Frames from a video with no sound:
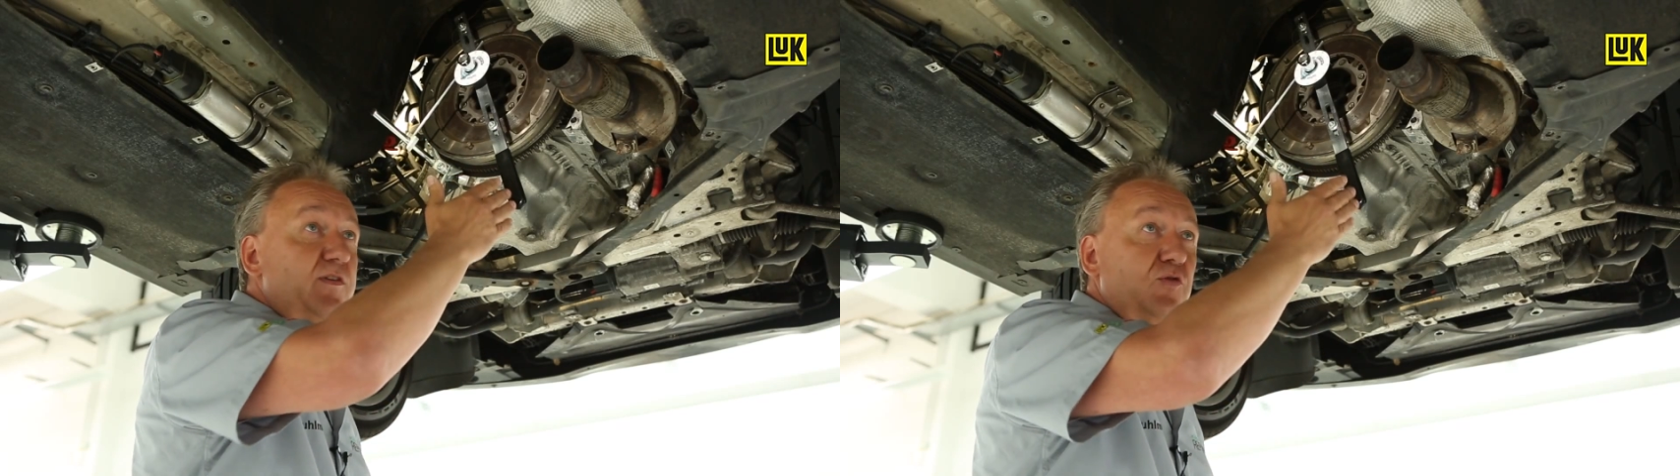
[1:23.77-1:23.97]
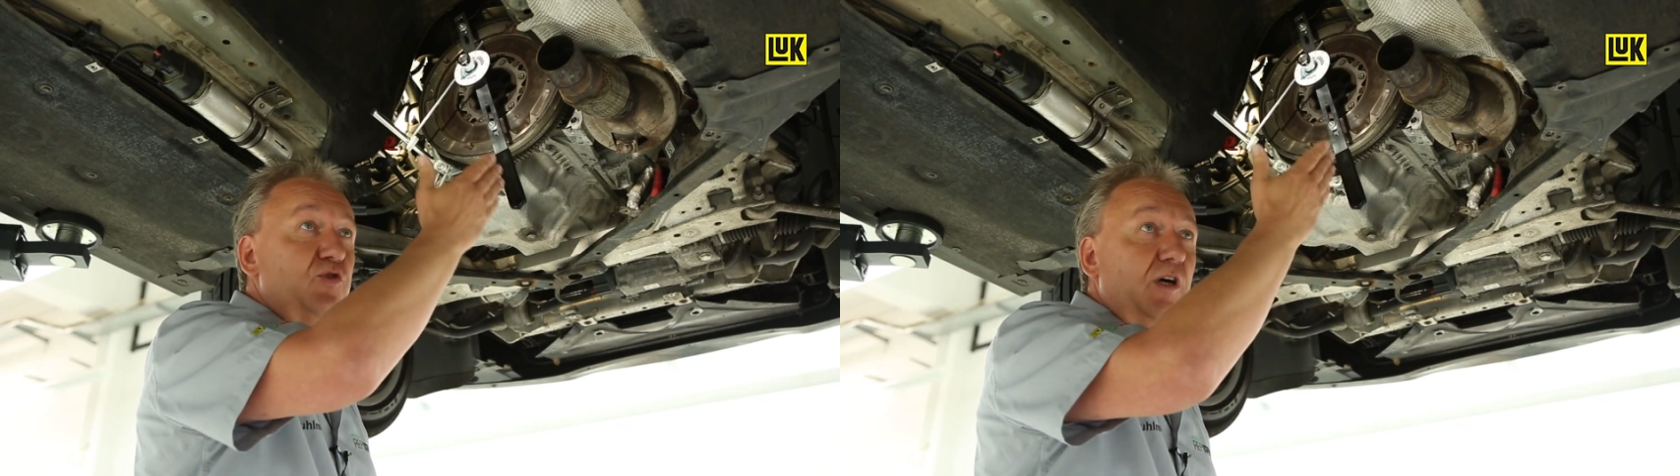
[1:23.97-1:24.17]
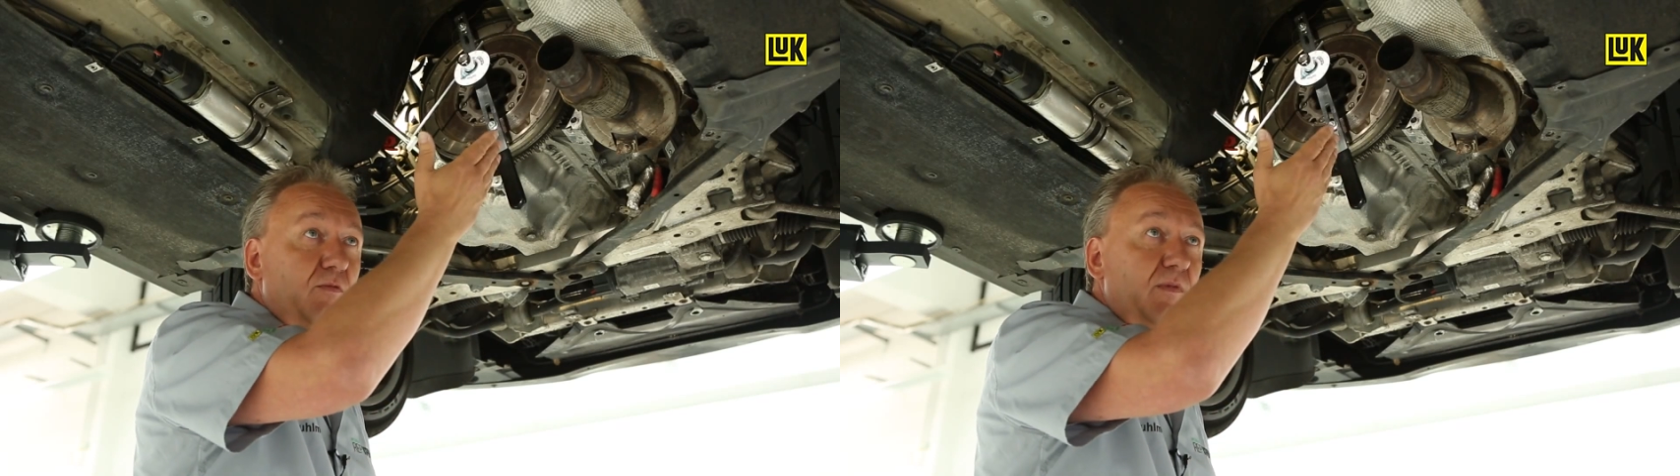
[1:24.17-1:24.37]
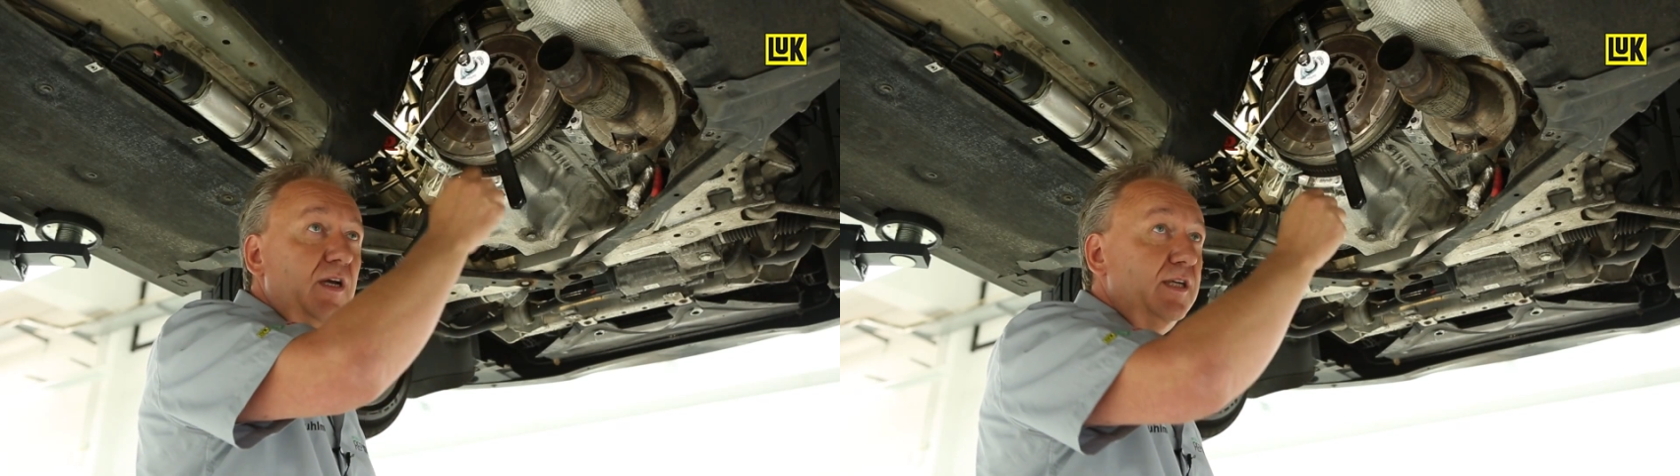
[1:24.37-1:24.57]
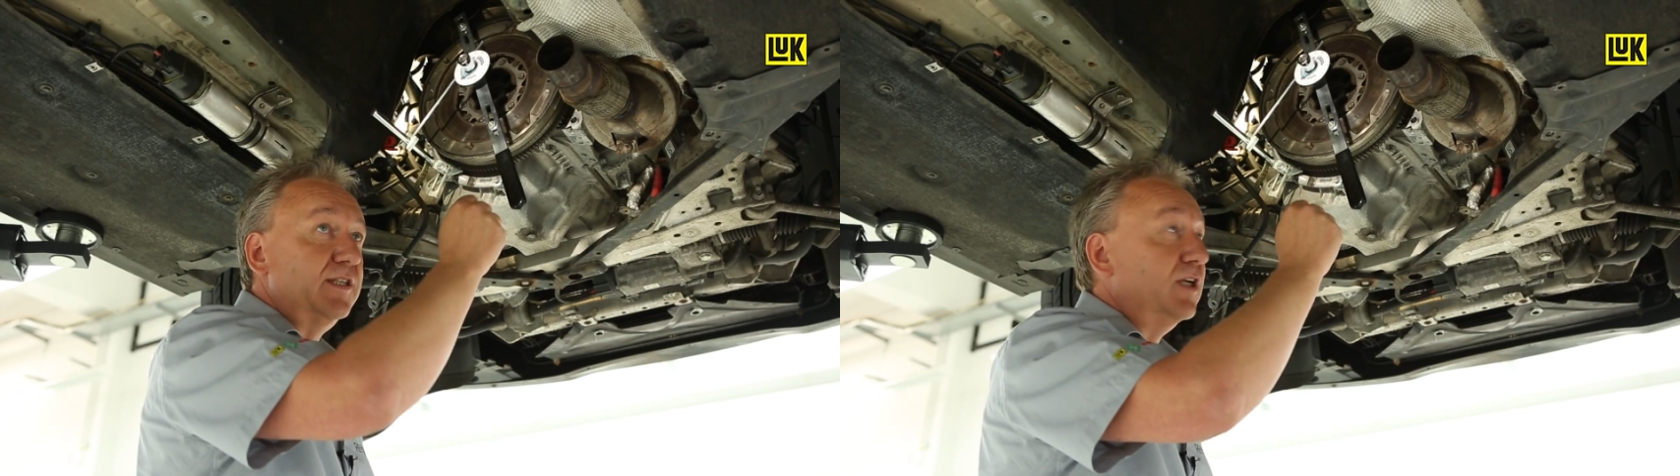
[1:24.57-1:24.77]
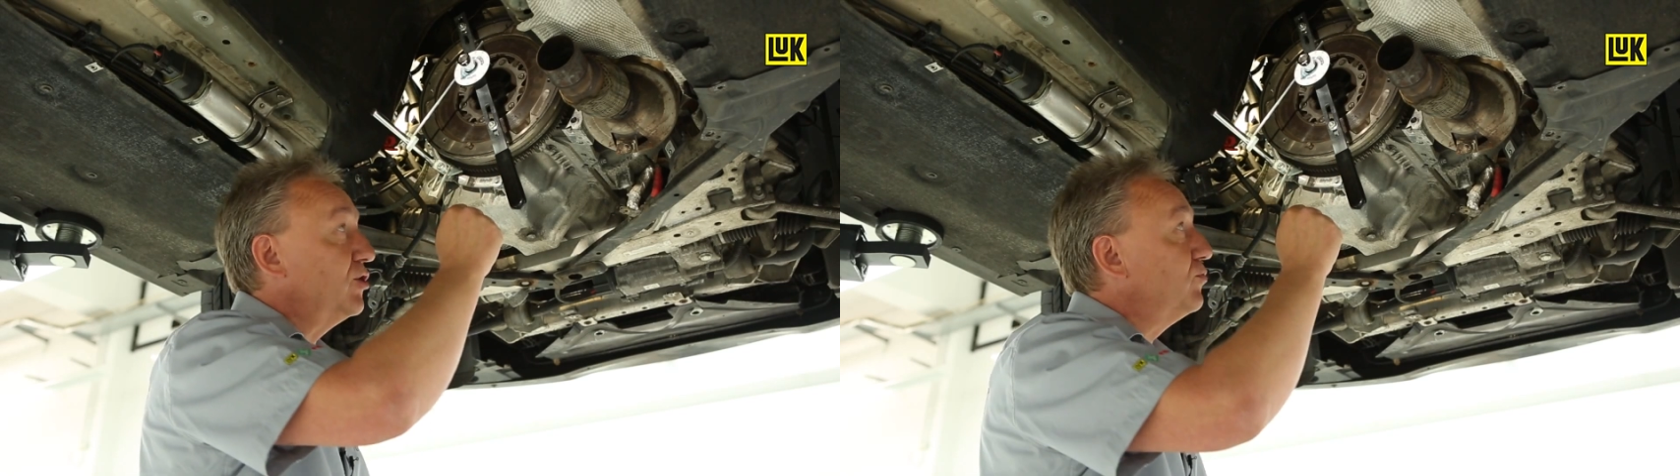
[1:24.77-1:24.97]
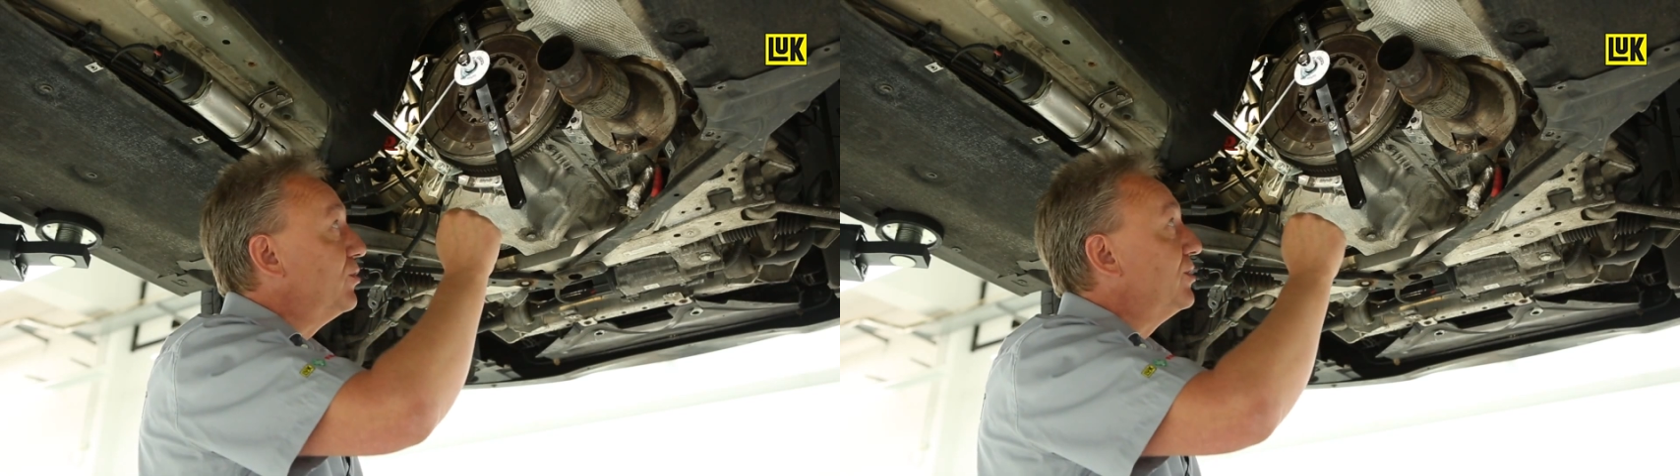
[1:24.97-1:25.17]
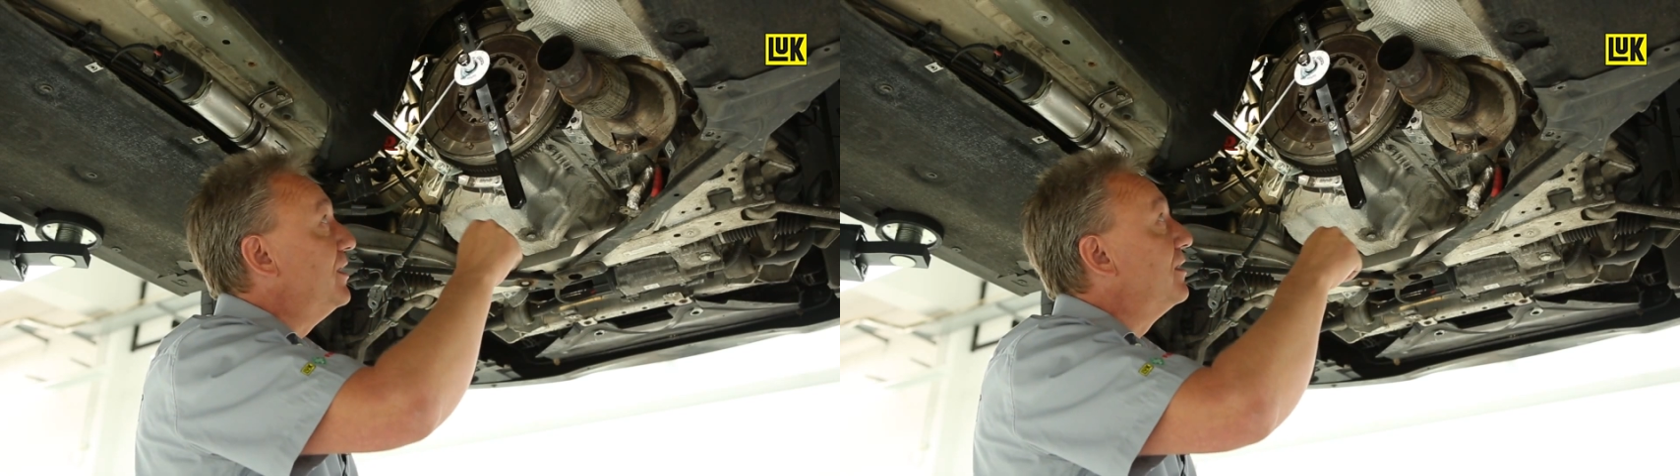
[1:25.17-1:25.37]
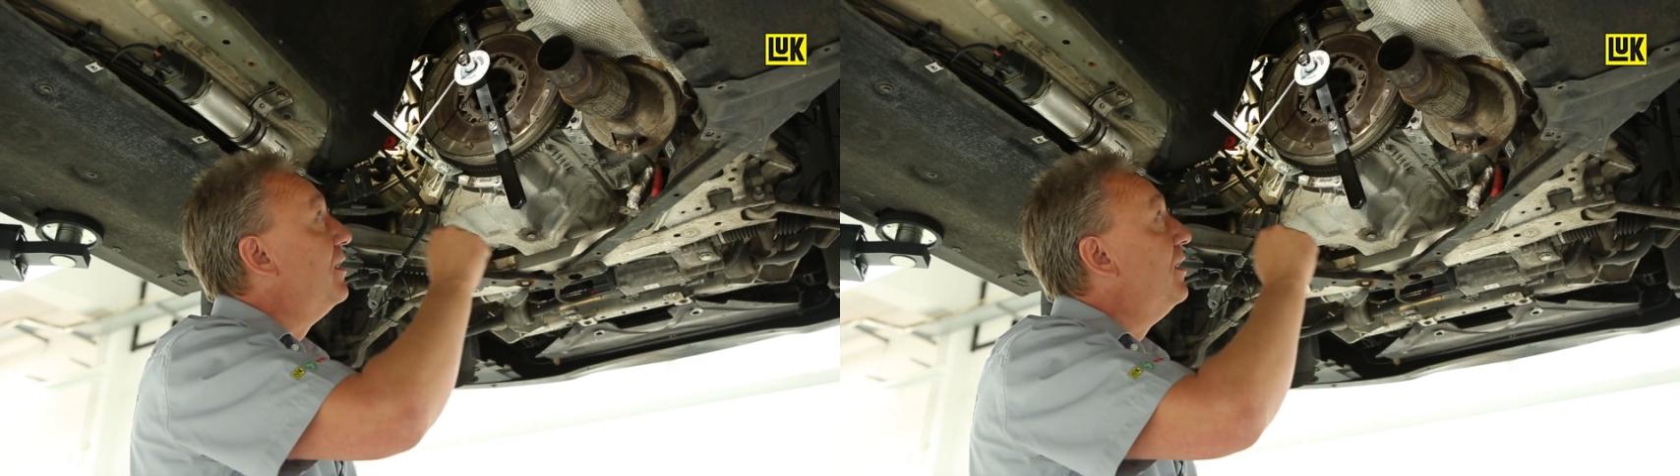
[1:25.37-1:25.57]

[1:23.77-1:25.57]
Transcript: even number of mounting screws,